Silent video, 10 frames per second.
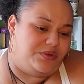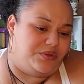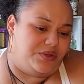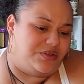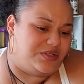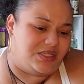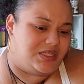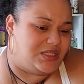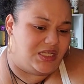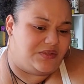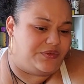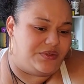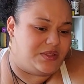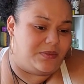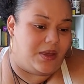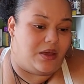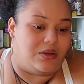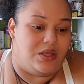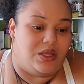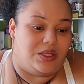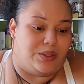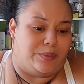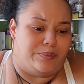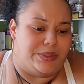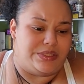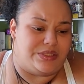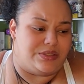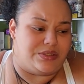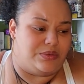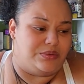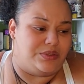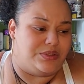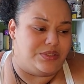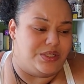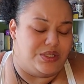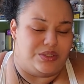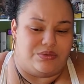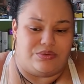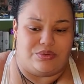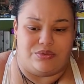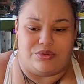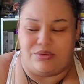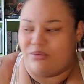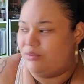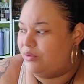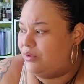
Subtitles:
you're successful somehow. You're business owners. You're